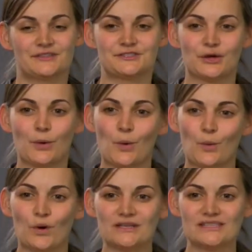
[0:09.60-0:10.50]
So,
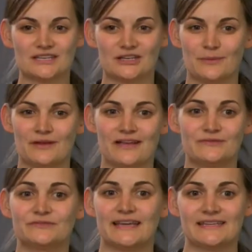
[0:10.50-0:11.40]
what is the
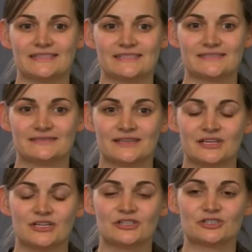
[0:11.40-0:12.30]
nominative case?
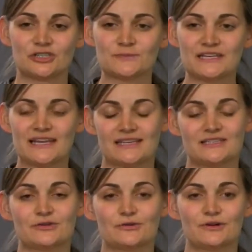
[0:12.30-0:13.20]
German
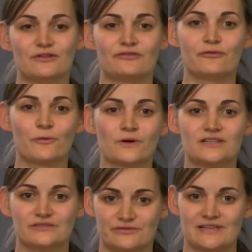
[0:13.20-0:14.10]
has a total of 4
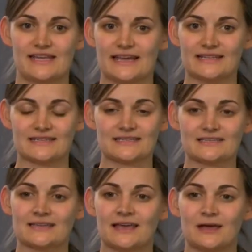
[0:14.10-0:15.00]
different
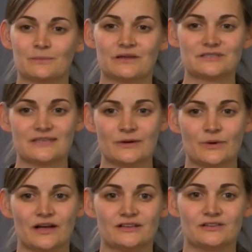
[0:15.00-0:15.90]
cases, but today
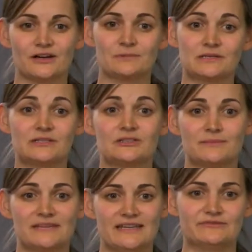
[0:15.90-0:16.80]
we're going to talk about the
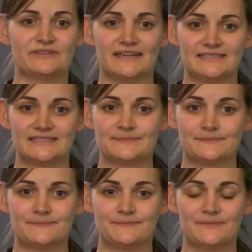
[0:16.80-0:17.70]
nominative case.
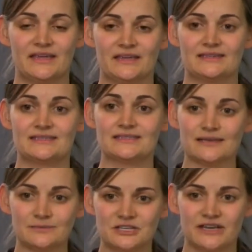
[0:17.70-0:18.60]
The
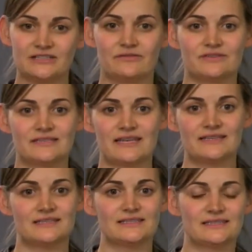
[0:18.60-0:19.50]
subject of a
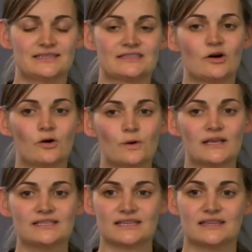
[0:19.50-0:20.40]
sentence is
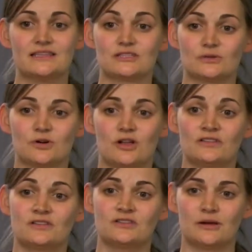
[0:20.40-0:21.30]
always in the
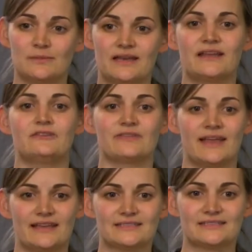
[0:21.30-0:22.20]
so-called nominative
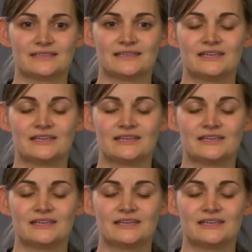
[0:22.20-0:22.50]
case.